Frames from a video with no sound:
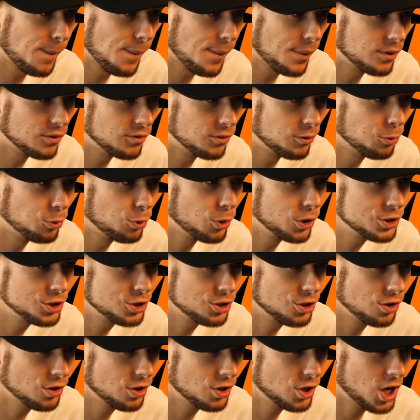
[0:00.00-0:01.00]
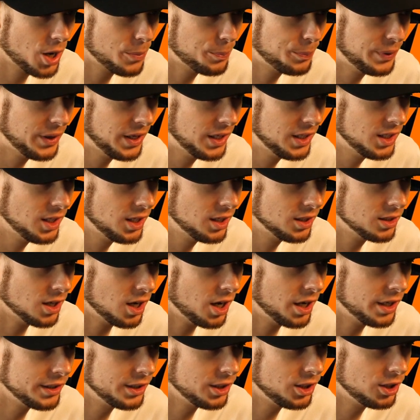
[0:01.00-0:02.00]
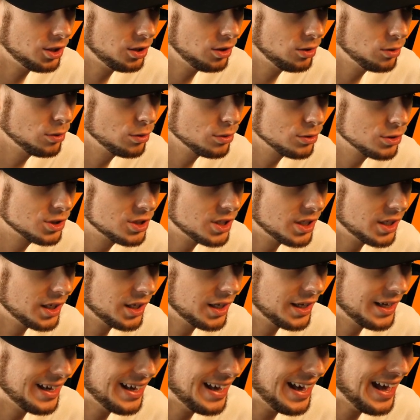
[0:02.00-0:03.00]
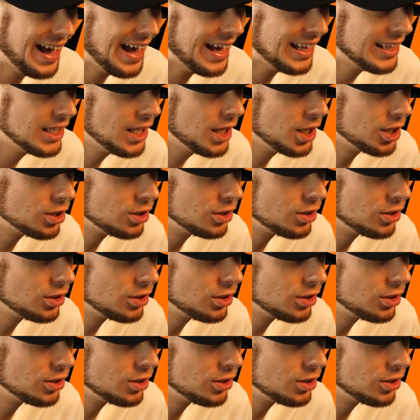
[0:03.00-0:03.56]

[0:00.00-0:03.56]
What's your opinion on used N50